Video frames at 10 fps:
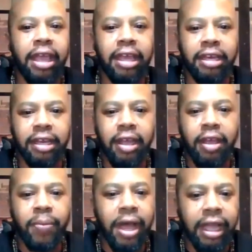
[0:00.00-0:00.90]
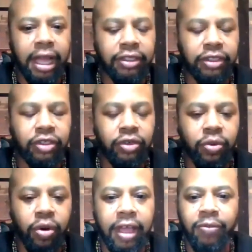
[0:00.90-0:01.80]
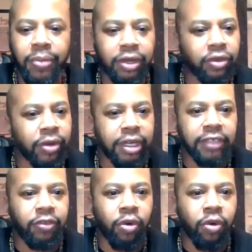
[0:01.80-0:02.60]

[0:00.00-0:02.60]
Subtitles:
and podcasters who have been doing this